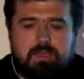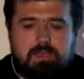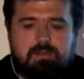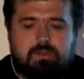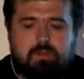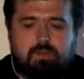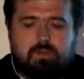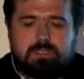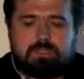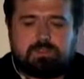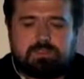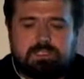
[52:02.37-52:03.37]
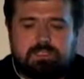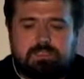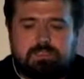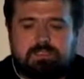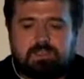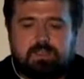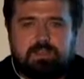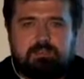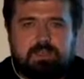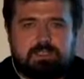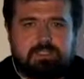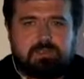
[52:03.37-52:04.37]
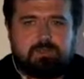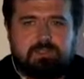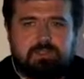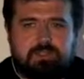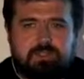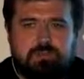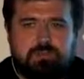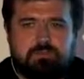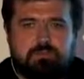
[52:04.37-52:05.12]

And always consider the side effects of what you do.